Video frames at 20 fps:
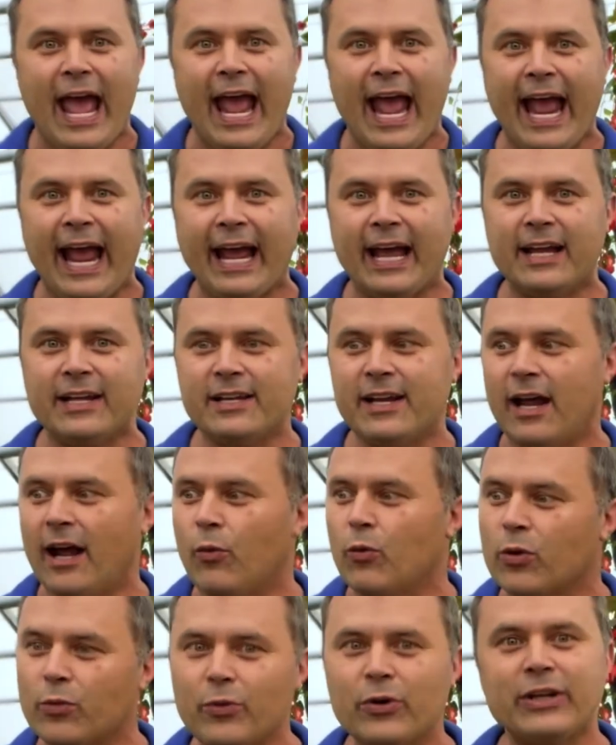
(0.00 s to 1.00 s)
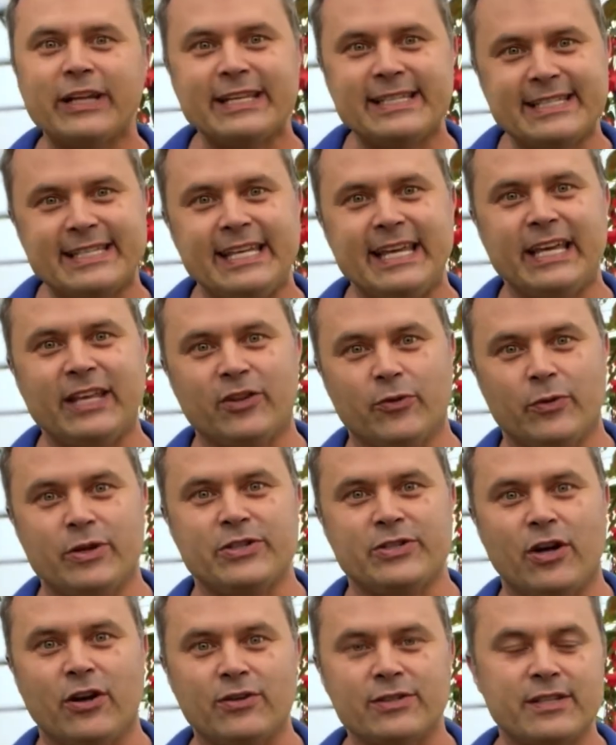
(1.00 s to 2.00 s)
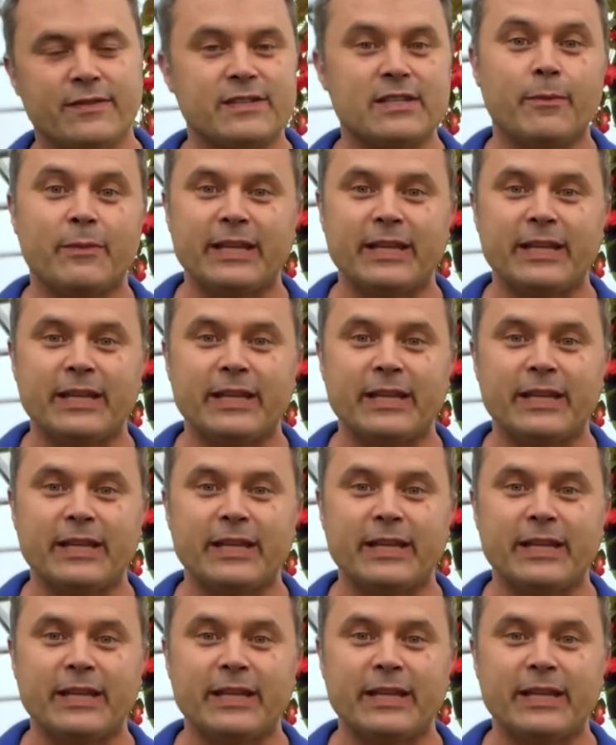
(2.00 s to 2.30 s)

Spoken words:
and we're really seeing the results of some